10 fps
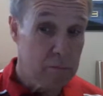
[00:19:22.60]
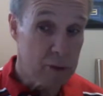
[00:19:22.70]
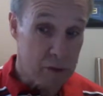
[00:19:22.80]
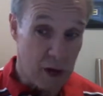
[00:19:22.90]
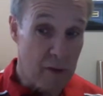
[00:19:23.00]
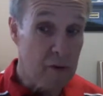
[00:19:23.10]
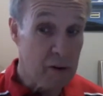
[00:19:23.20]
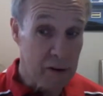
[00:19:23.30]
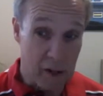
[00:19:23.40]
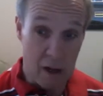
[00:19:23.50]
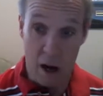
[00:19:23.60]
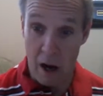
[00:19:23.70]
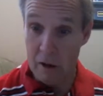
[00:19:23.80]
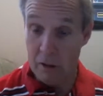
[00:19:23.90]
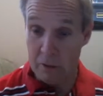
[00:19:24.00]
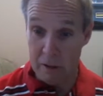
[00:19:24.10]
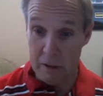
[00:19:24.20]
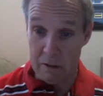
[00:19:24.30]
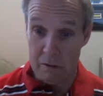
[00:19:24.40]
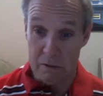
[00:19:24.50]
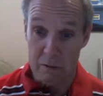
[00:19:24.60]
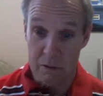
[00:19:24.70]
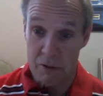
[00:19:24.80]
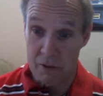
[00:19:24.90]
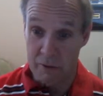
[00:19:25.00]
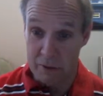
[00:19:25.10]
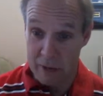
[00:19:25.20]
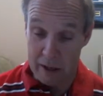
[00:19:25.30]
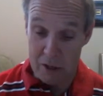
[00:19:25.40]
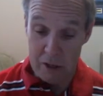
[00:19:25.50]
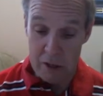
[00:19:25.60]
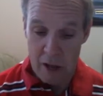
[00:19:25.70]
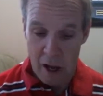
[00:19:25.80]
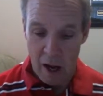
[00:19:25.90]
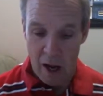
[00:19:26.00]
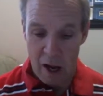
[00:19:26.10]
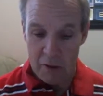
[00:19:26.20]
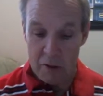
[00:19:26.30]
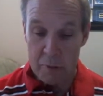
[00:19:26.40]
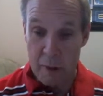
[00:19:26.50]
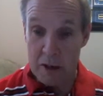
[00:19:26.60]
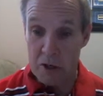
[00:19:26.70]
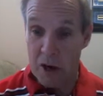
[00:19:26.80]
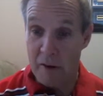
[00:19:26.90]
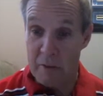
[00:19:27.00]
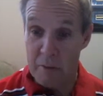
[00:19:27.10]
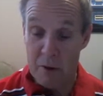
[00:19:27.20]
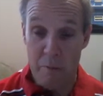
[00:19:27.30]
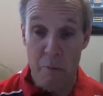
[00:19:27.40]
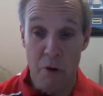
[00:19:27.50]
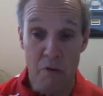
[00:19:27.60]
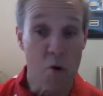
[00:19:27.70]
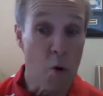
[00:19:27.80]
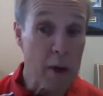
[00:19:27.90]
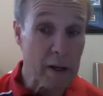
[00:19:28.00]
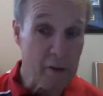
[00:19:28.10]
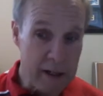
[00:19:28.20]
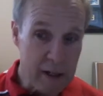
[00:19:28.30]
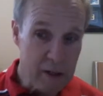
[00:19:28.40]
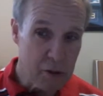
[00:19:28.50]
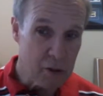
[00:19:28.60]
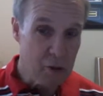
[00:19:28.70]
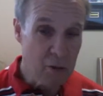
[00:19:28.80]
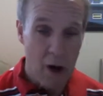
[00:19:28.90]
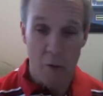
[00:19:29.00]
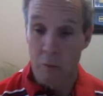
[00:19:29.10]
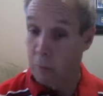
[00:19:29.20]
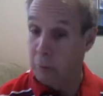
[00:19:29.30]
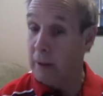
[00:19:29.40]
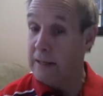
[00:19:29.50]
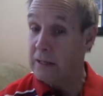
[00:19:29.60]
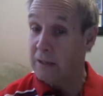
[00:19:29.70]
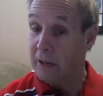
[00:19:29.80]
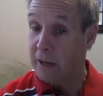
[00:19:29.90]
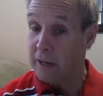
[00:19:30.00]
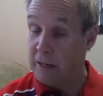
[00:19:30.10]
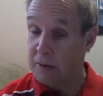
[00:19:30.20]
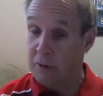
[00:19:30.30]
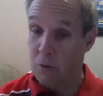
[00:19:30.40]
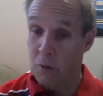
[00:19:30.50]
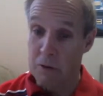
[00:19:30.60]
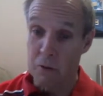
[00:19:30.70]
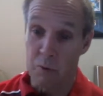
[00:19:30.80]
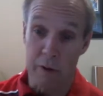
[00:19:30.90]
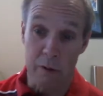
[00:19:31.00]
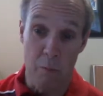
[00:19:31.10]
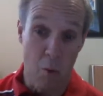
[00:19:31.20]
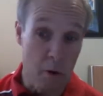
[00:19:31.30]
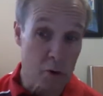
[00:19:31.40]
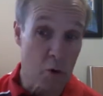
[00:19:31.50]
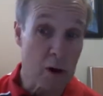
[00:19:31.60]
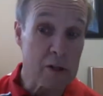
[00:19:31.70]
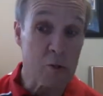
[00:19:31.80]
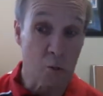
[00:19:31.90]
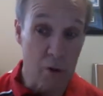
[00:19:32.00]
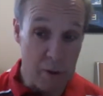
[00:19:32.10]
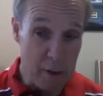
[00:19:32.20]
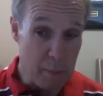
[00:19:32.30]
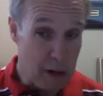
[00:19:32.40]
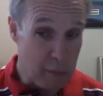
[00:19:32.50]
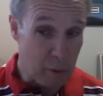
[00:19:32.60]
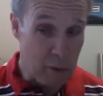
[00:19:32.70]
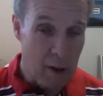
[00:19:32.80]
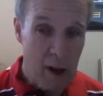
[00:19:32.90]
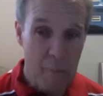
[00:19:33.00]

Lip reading: discovered and then conquered these civilizations, the Spanish government moved quickly to replace the conquistadors with more trustworthy people